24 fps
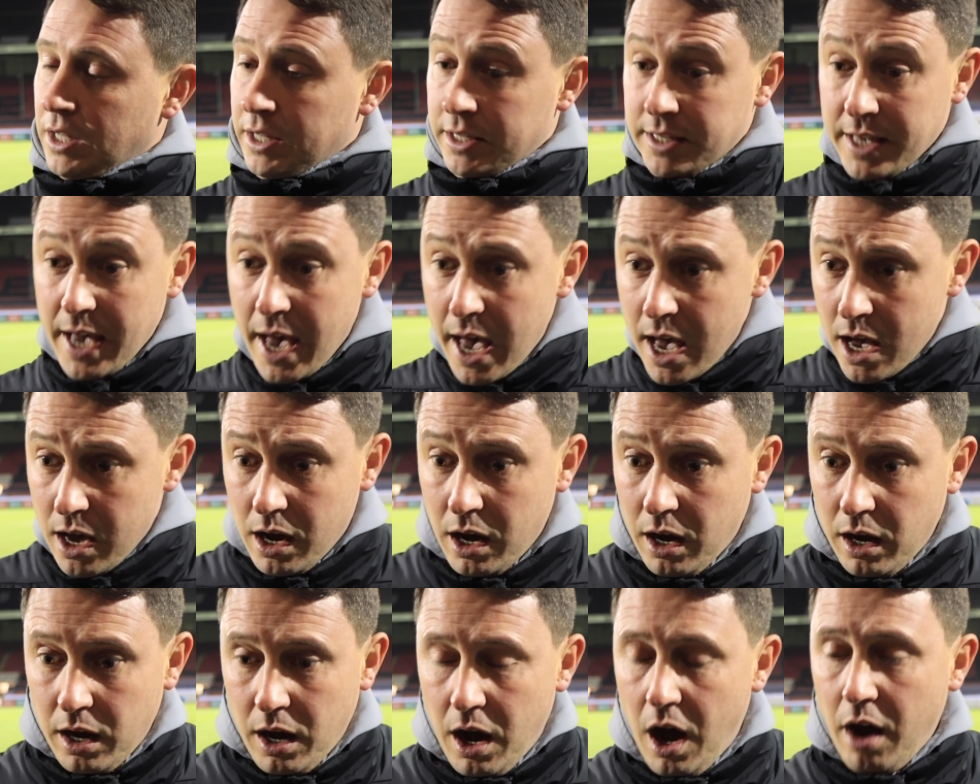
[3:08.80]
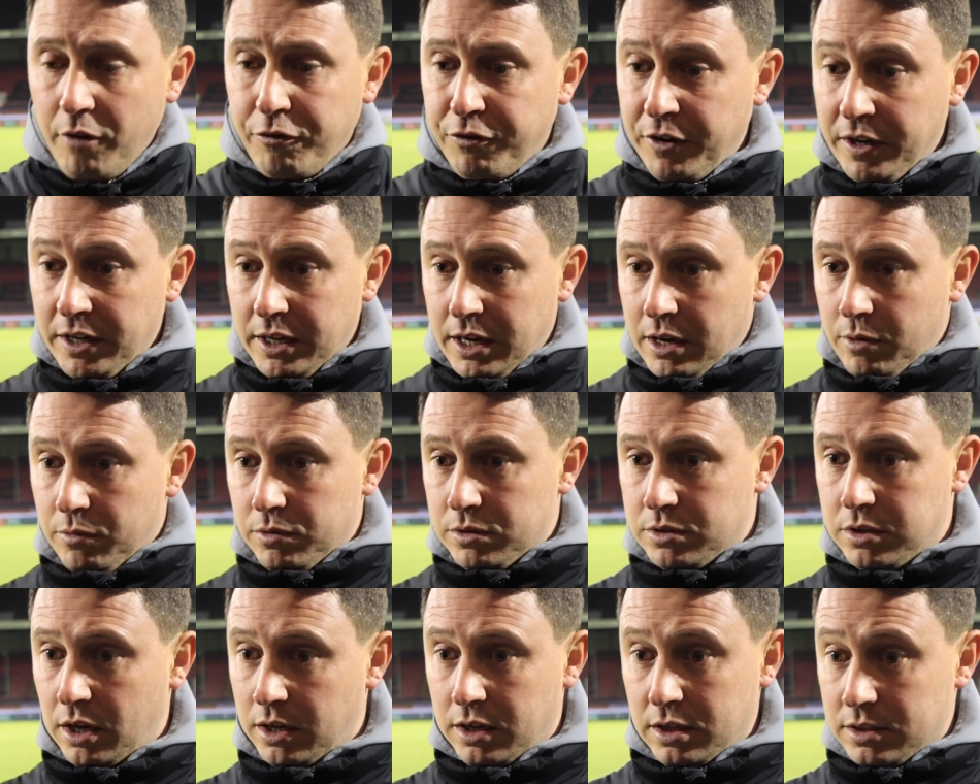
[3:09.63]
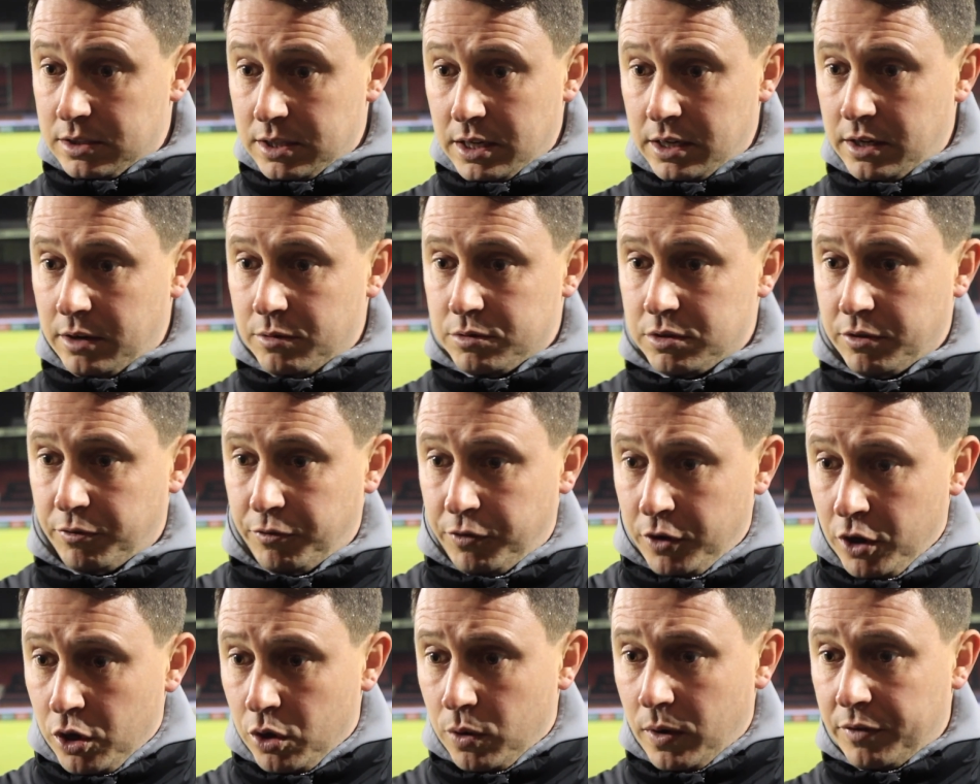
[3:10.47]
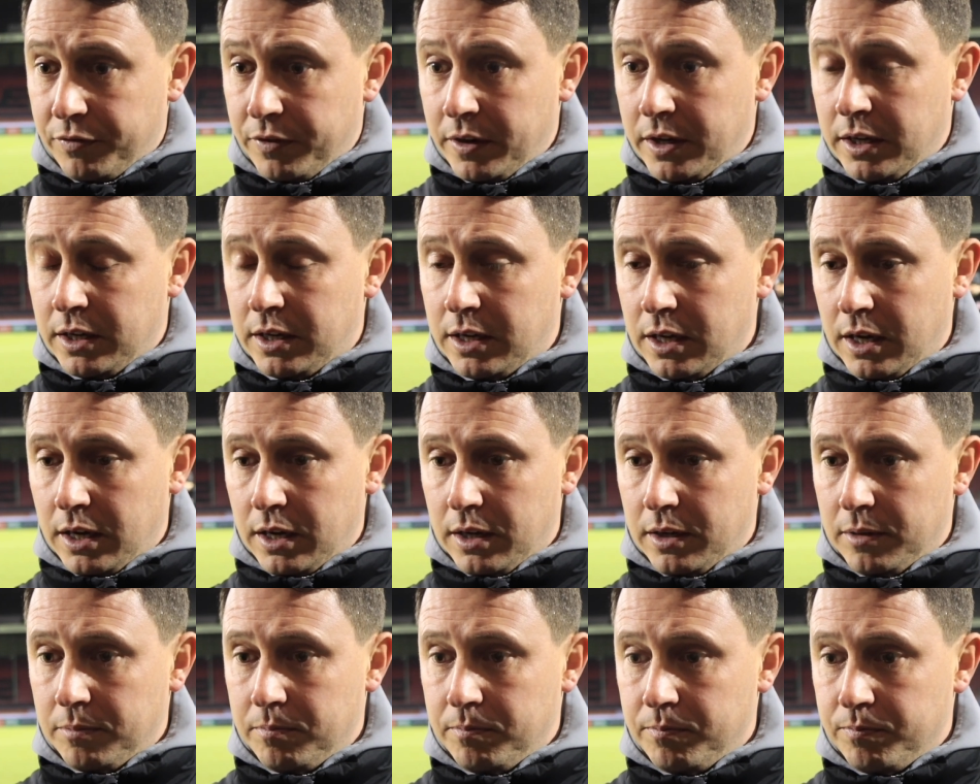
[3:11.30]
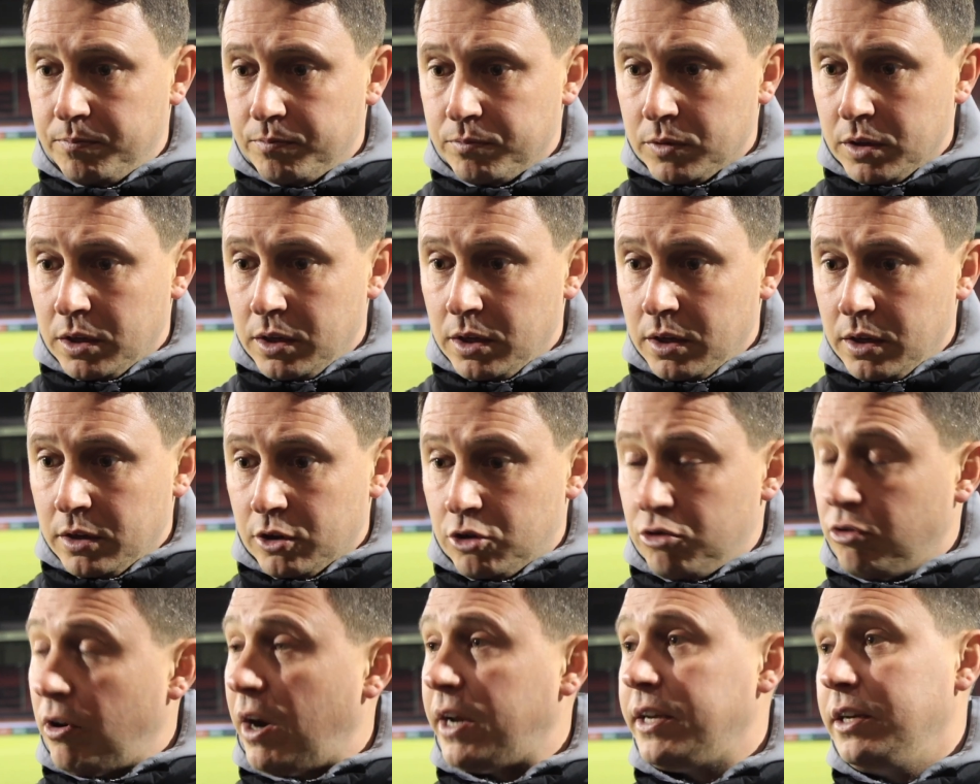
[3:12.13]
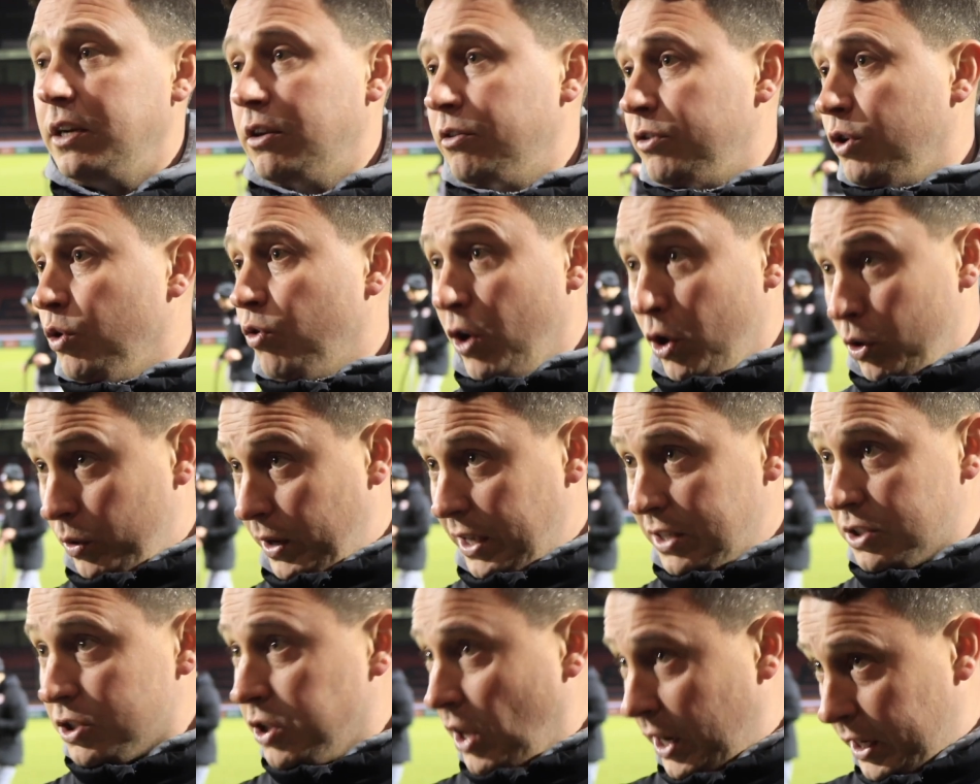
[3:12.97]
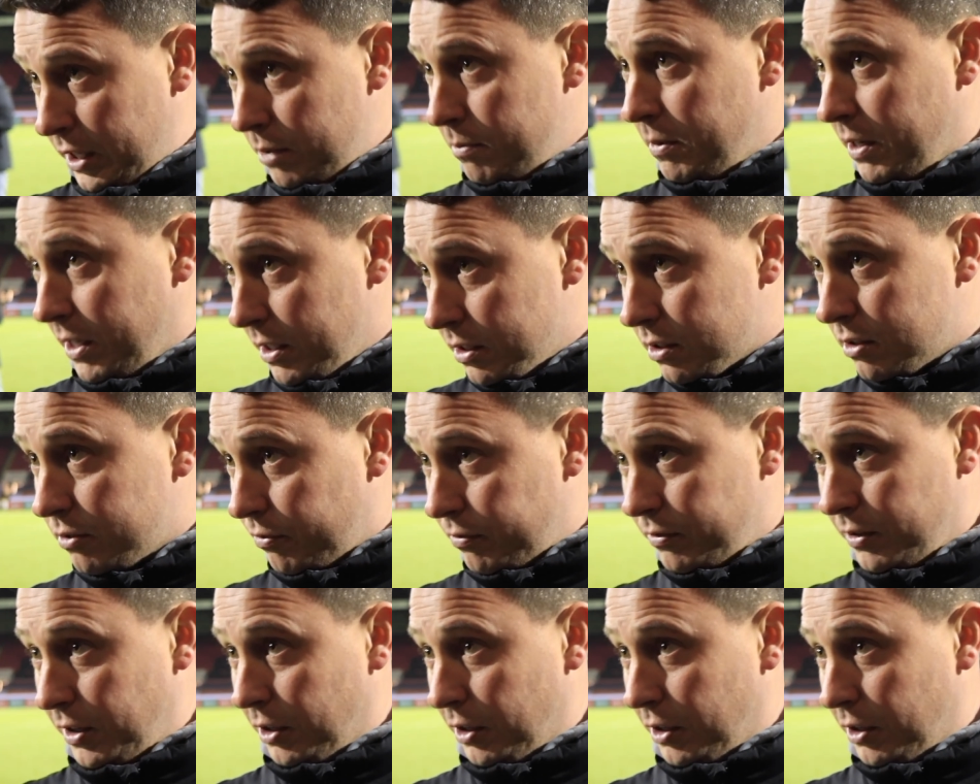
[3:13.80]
Yeah, I think there was, like I said, there was a few. I think great that the world gets 90 minutes.